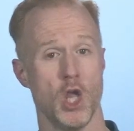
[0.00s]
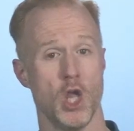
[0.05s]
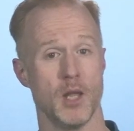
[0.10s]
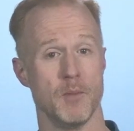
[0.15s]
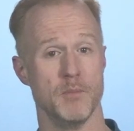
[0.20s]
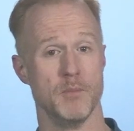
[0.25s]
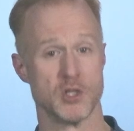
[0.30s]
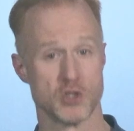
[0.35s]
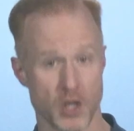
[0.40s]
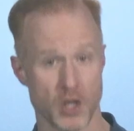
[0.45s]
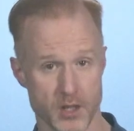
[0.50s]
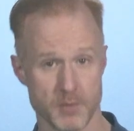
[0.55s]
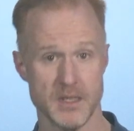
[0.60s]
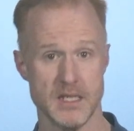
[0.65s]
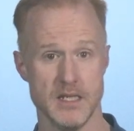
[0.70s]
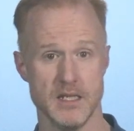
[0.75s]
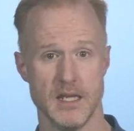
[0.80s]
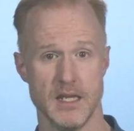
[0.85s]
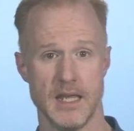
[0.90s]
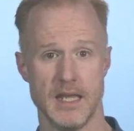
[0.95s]

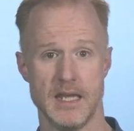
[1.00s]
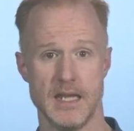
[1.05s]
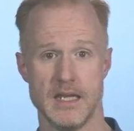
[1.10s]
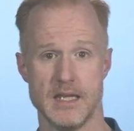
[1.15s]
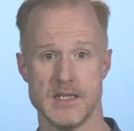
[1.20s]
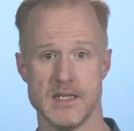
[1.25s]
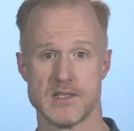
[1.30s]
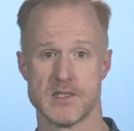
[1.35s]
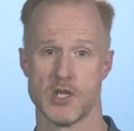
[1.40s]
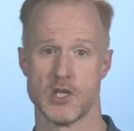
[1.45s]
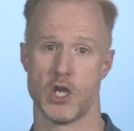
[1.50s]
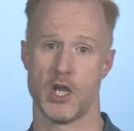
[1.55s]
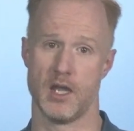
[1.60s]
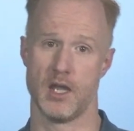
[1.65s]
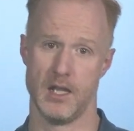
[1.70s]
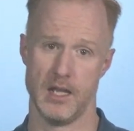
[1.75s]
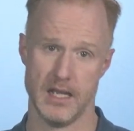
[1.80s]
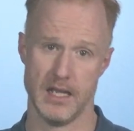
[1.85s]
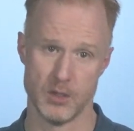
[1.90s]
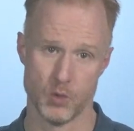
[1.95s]
Metonymy is a
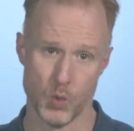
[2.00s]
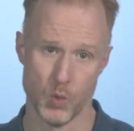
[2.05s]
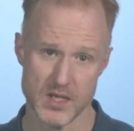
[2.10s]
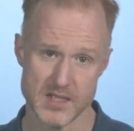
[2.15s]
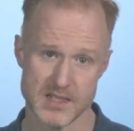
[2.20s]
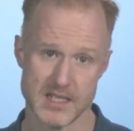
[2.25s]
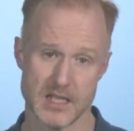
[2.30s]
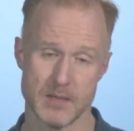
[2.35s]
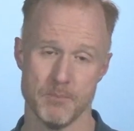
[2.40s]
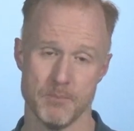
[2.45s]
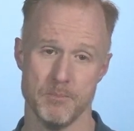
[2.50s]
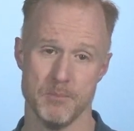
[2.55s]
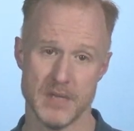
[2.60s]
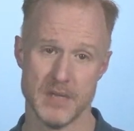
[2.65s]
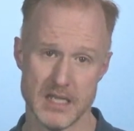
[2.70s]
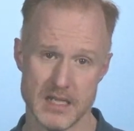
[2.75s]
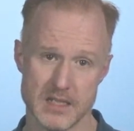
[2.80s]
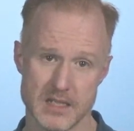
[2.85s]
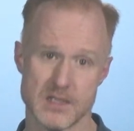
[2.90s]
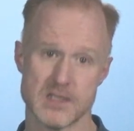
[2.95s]
linguistic
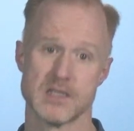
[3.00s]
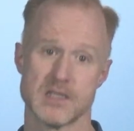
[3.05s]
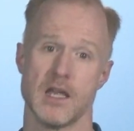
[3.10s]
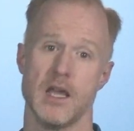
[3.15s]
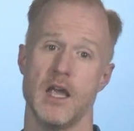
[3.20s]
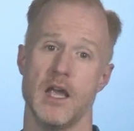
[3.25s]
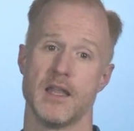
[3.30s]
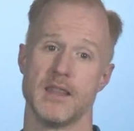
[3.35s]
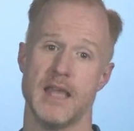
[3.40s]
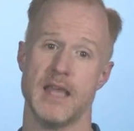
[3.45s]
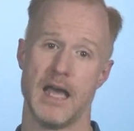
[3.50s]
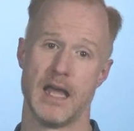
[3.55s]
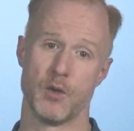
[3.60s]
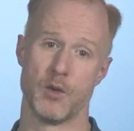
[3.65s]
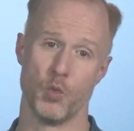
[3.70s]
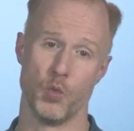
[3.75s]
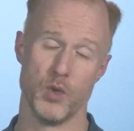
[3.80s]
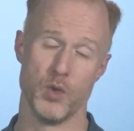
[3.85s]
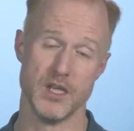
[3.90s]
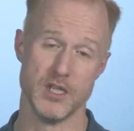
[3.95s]
means that
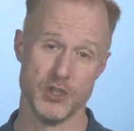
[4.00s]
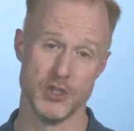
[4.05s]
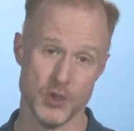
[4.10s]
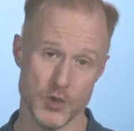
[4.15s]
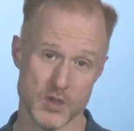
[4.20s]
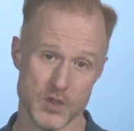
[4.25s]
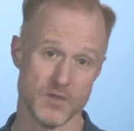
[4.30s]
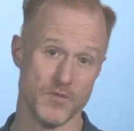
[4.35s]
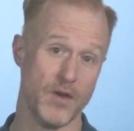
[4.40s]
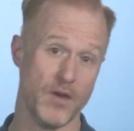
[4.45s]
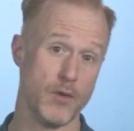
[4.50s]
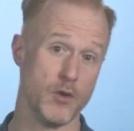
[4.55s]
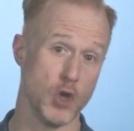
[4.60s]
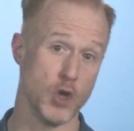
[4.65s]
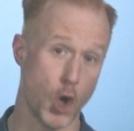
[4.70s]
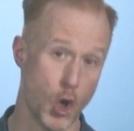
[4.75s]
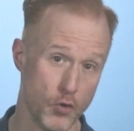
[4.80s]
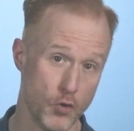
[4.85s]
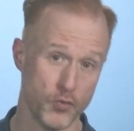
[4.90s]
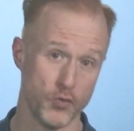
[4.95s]
we use very
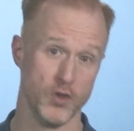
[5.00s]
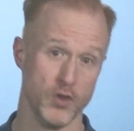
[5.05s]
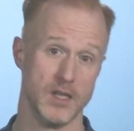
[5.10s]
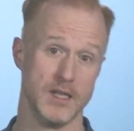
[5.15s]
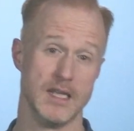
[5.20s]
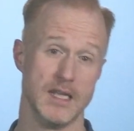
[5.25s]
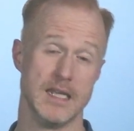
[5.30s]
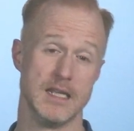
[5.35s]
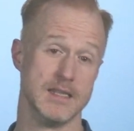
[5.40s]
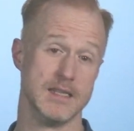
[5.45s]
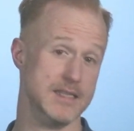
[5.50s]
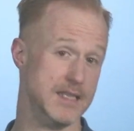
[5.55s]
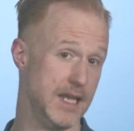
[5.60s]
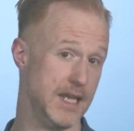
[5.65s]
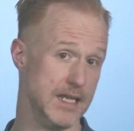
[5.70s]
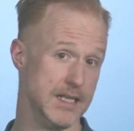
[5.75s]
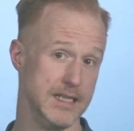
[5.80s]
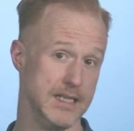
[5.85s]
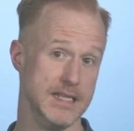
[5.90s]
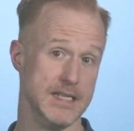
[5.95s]
often in daily